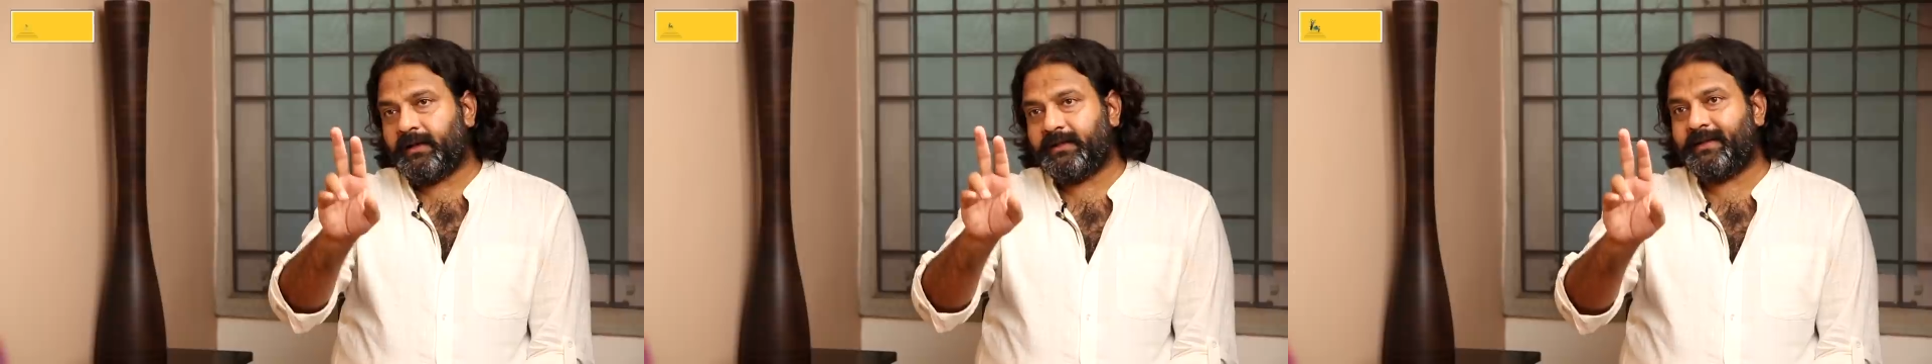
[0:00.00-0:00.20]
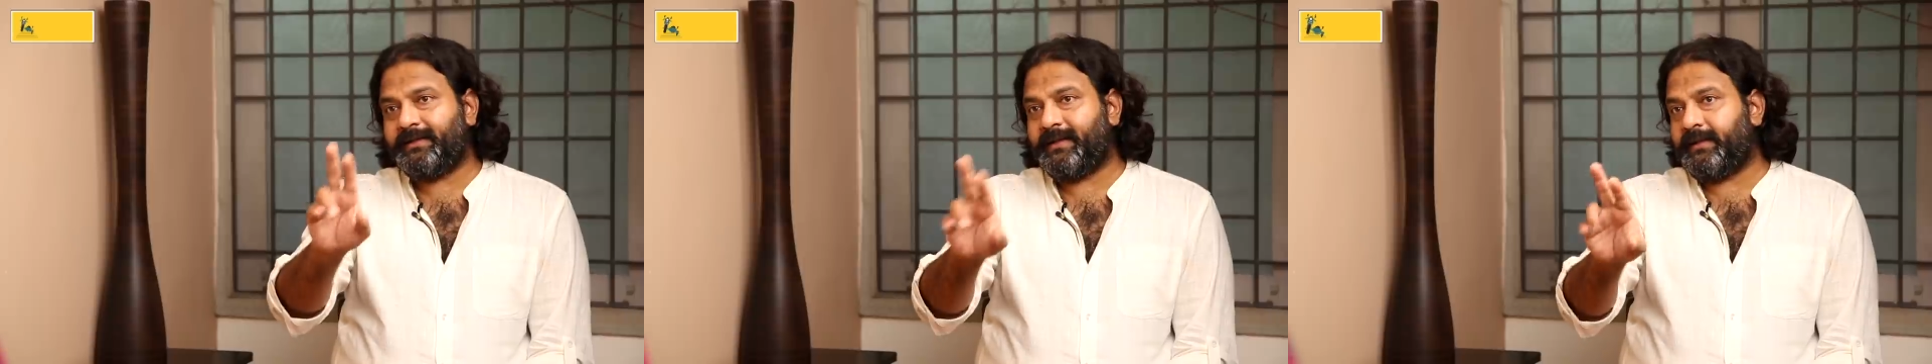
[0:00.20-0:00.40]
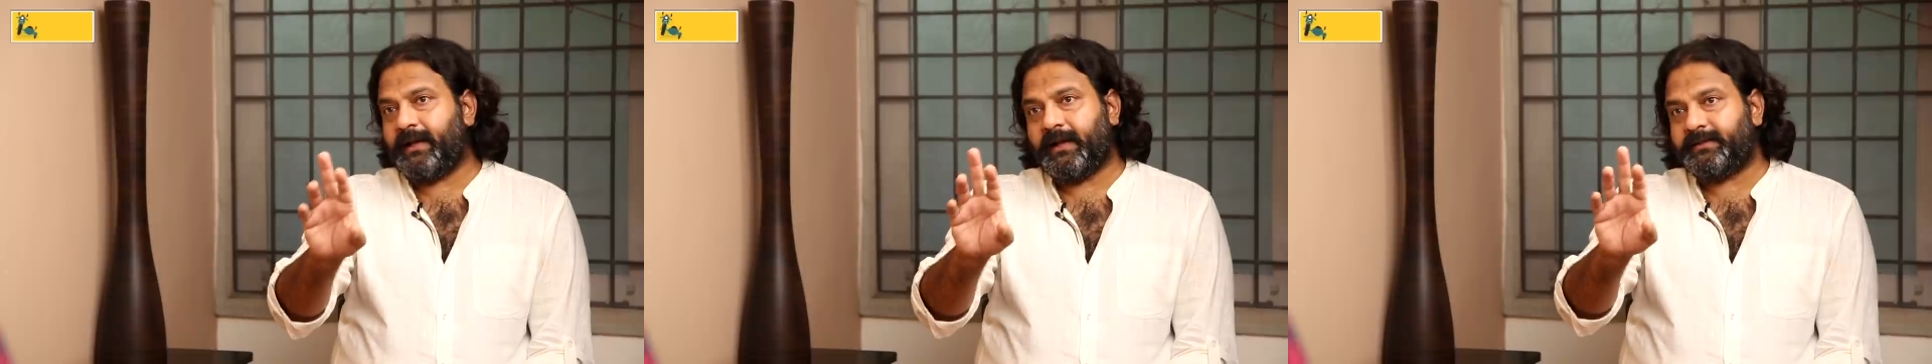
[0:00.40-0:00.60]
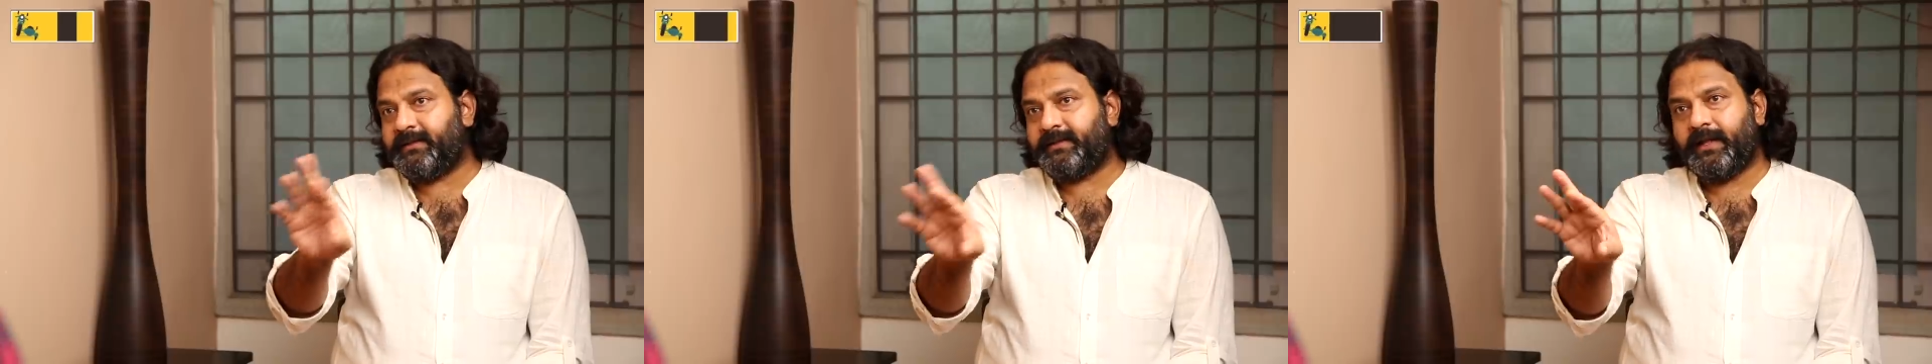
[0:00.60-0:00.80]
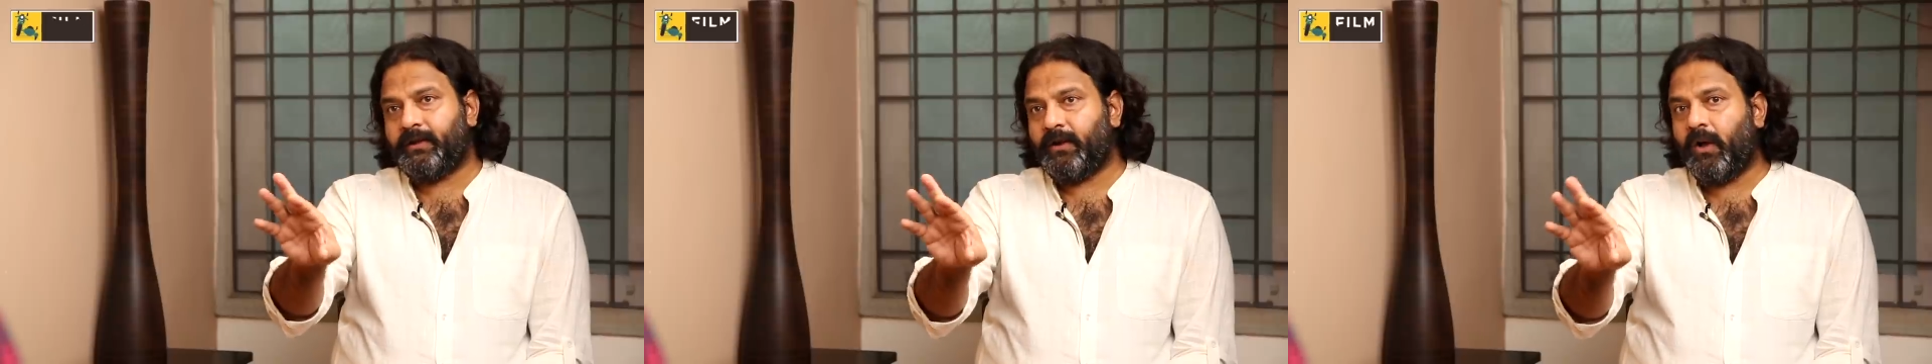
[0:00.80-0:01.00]
Other than other
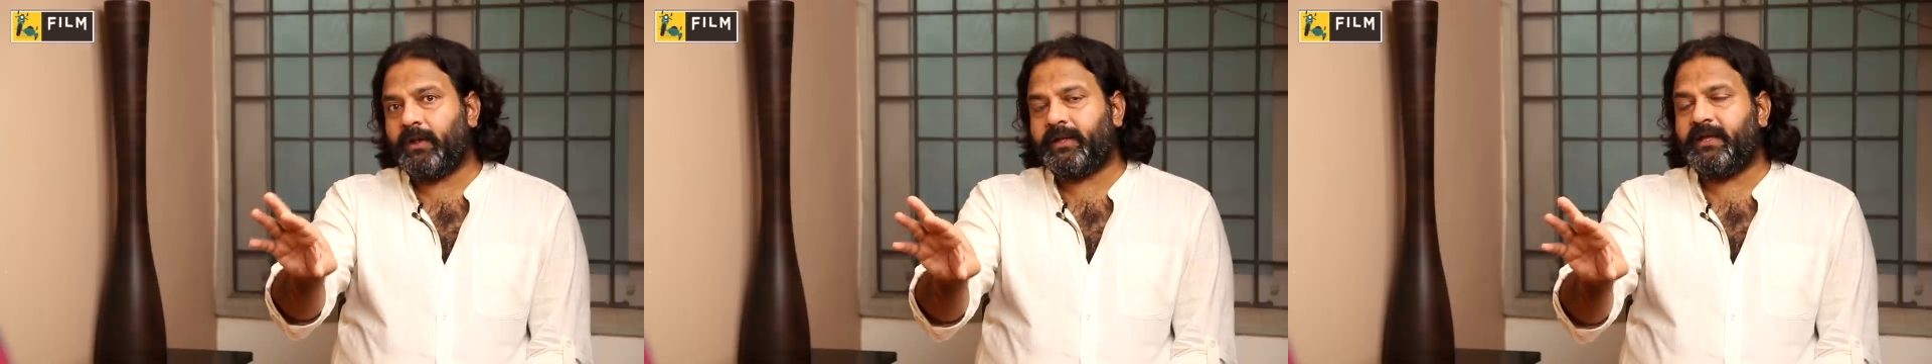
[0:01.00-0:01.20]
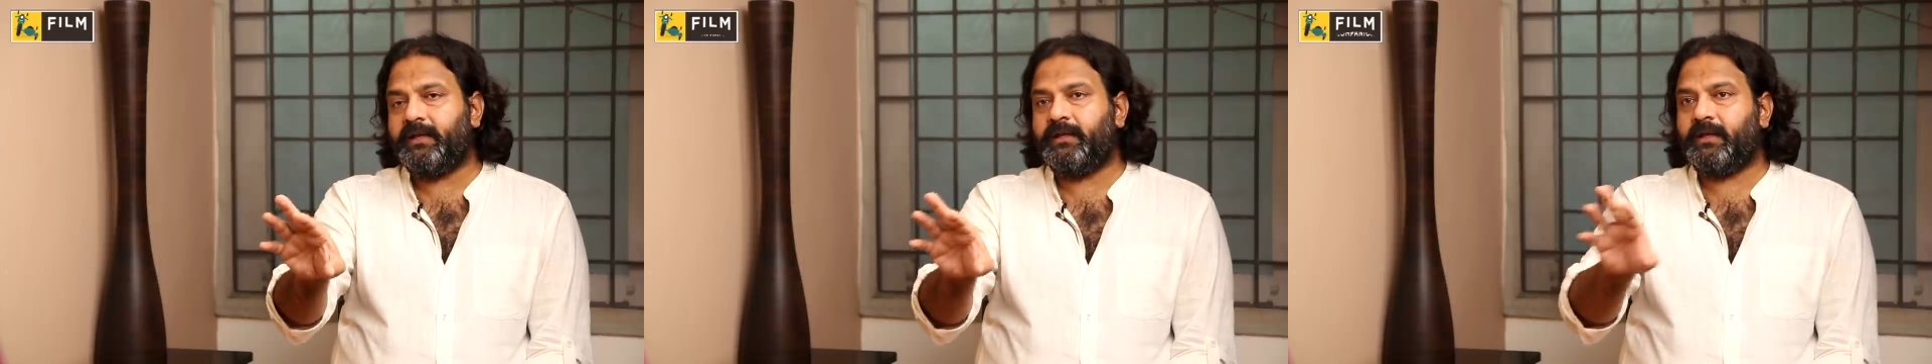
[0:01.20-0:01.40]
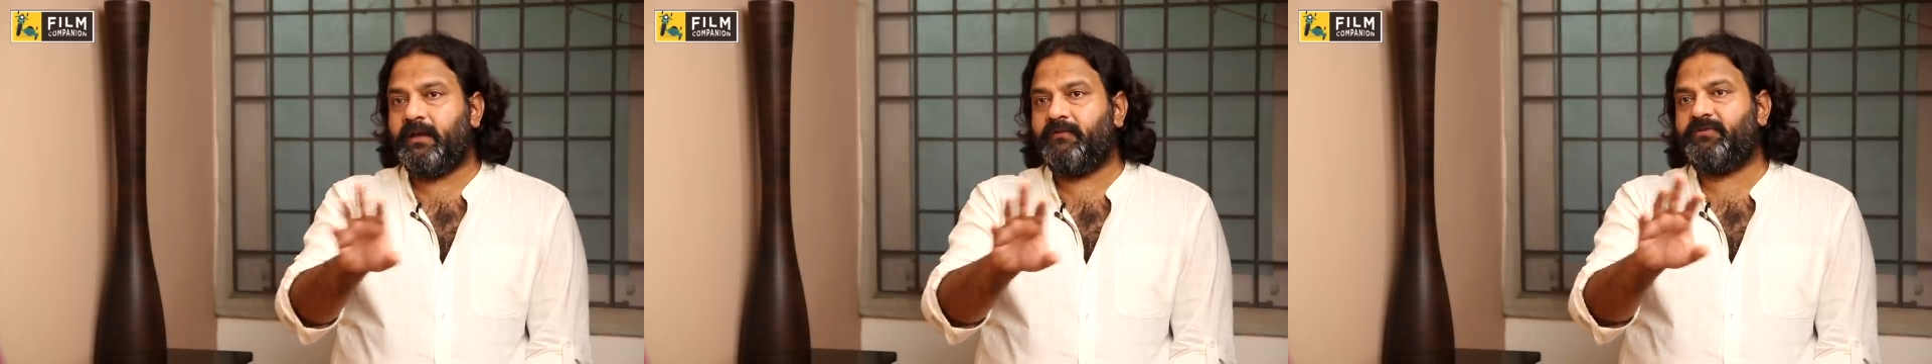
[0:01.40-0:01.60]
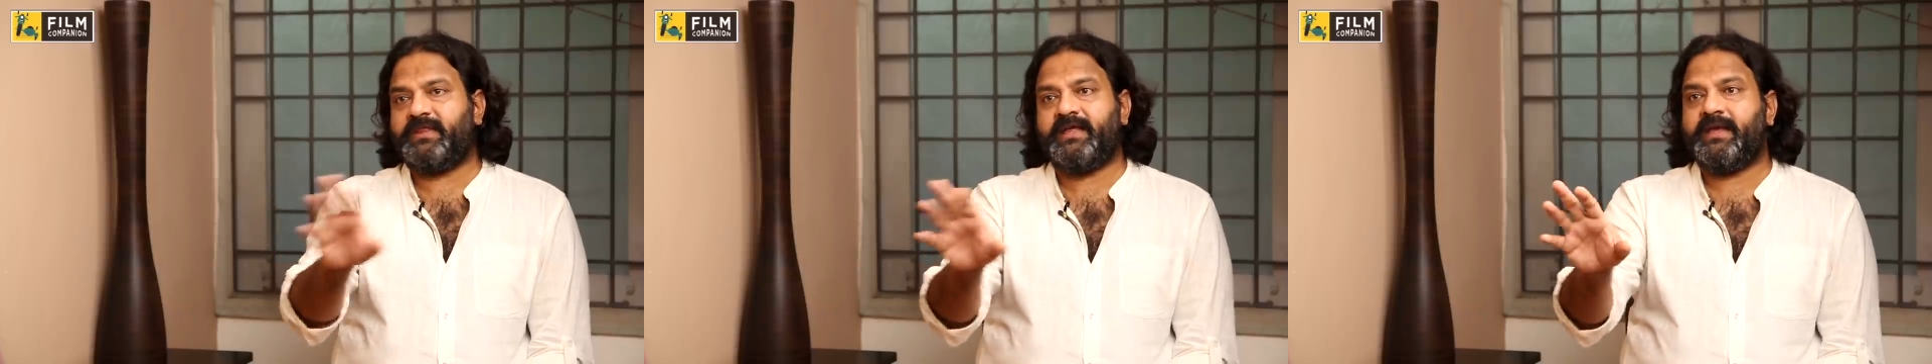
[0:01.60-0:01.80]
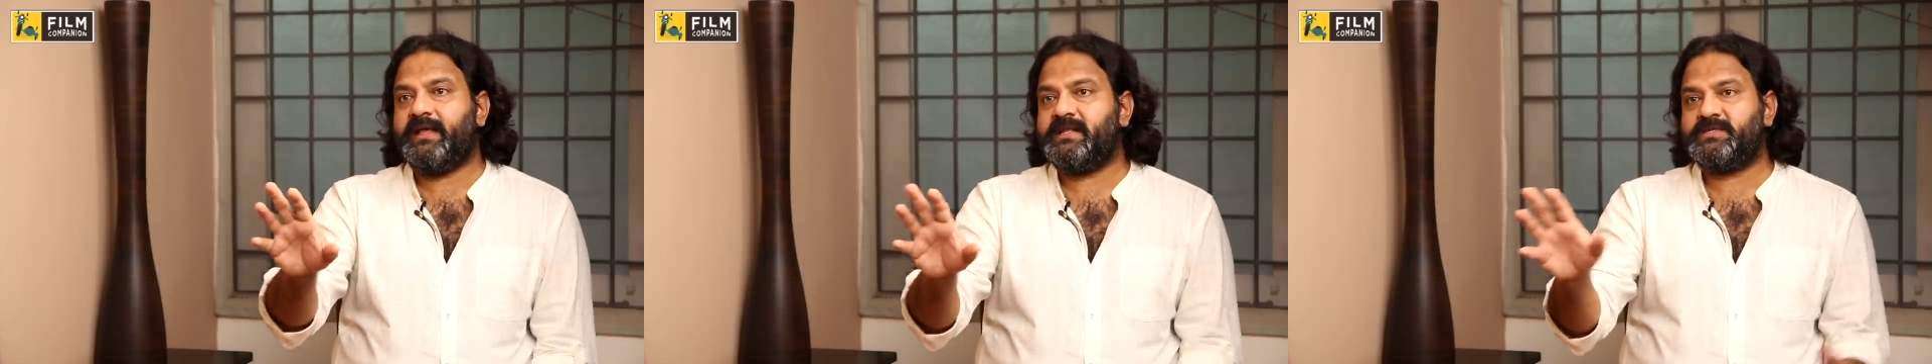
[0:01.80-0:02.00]
than hockey,
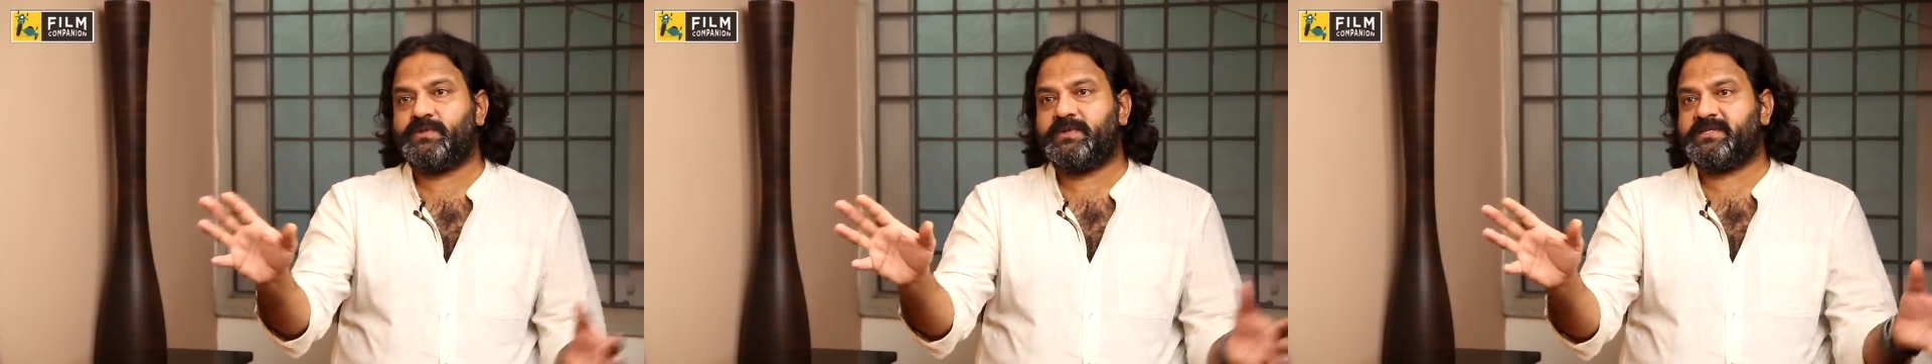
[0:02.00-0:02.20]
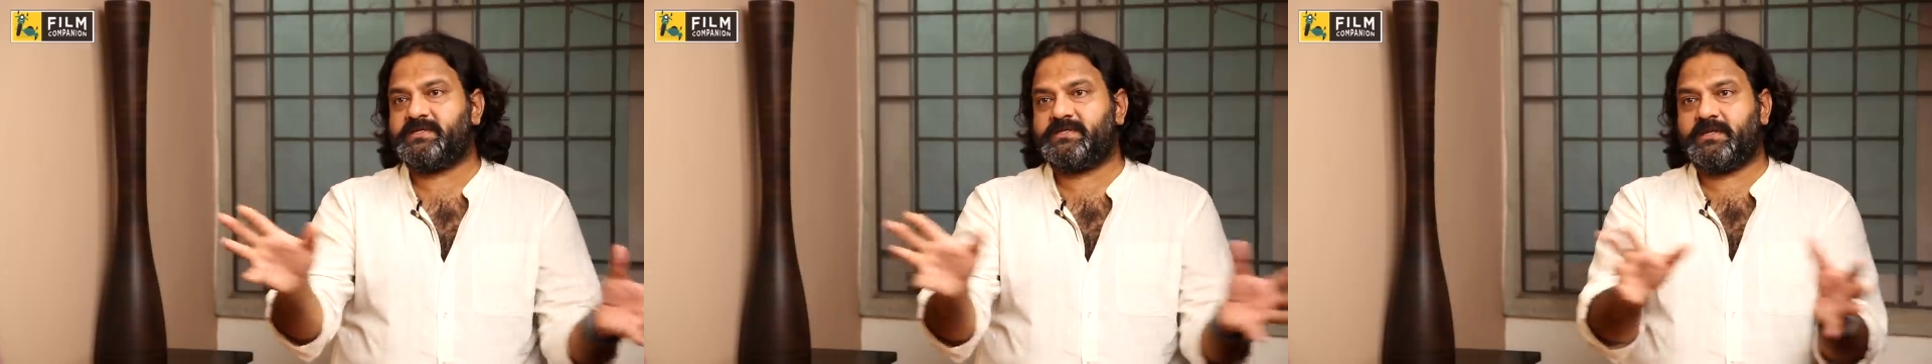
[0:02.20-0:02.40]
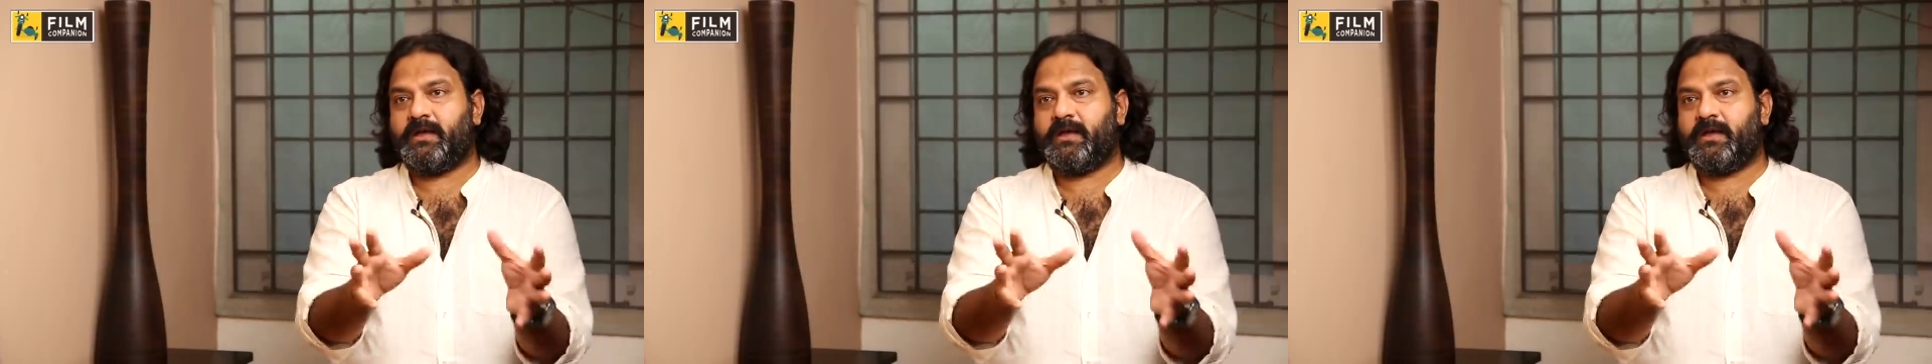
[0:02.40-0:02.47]
everything else was.